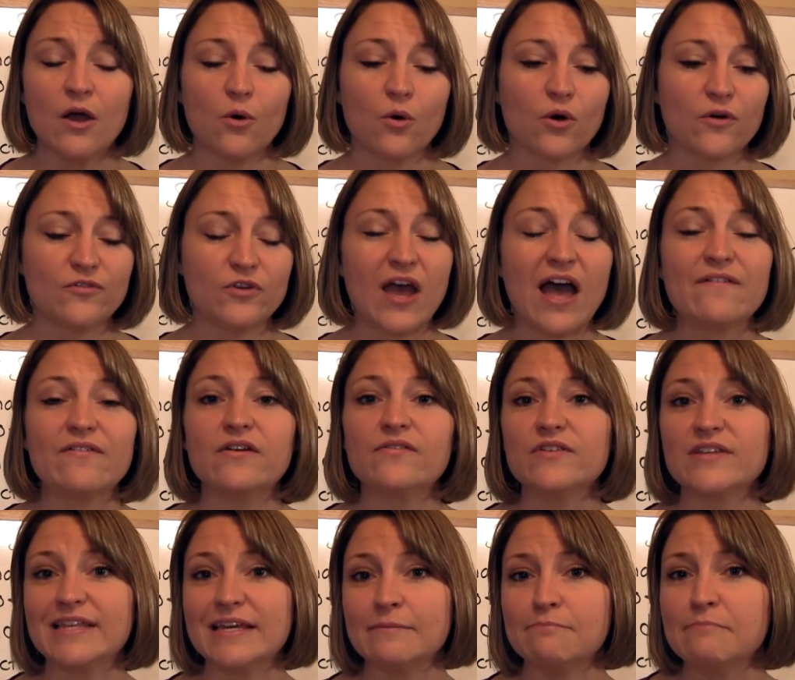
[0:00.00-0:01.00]
or if you have
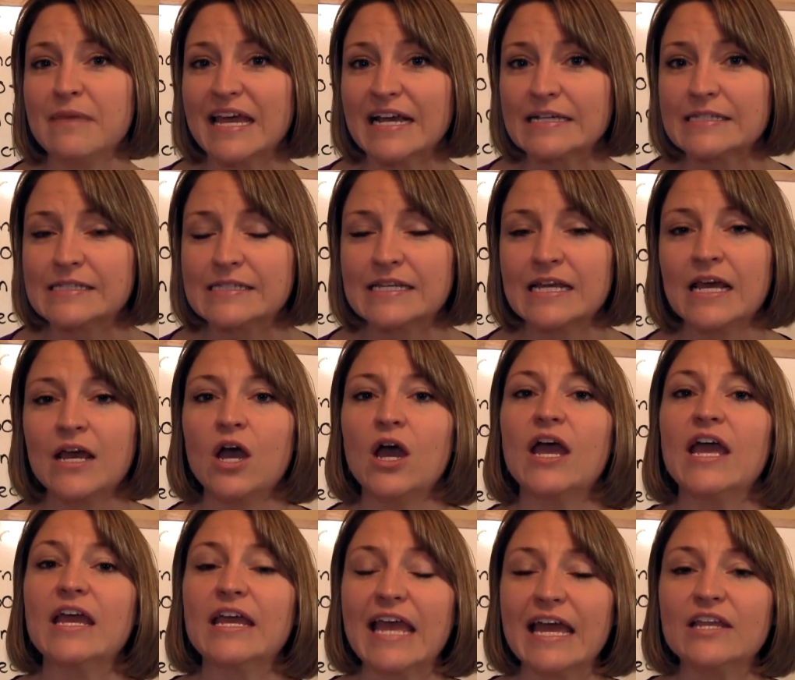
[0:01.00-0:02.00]
everything mixed,
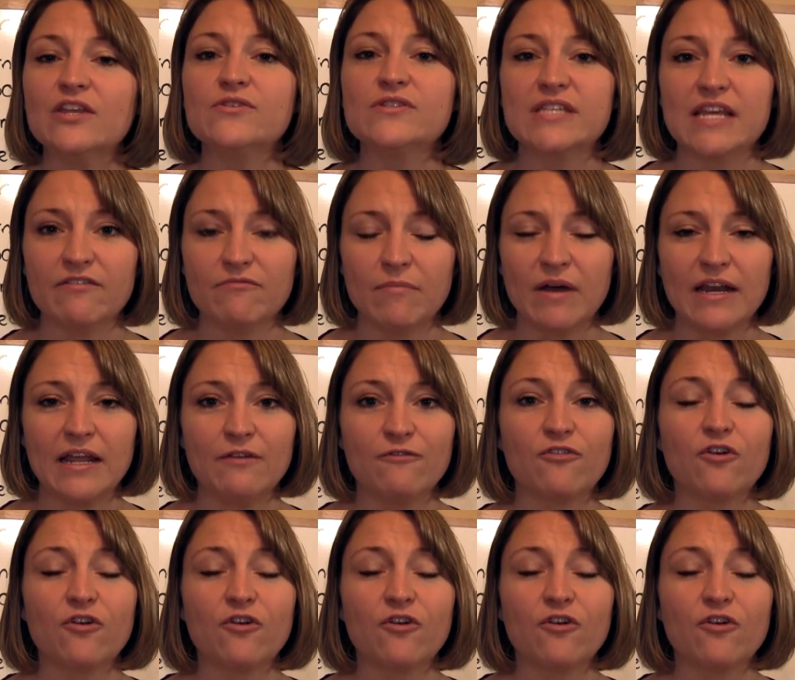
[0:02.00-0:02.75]
can you save money?